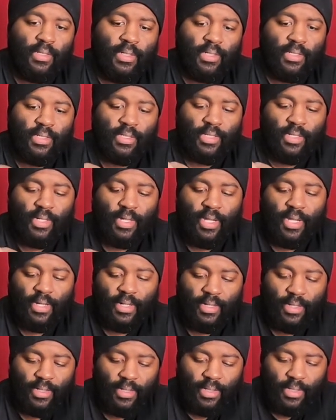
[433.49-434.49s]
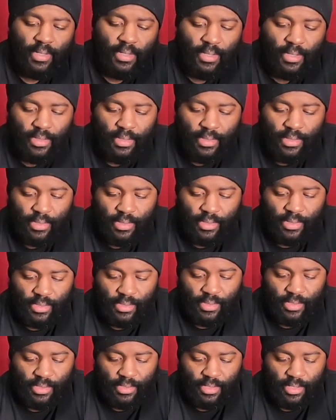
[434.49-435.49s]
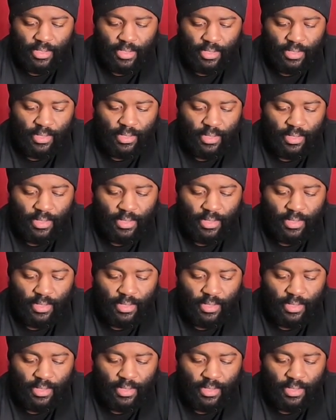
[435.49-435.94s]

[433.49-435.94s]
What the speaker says: look into that. Let's see.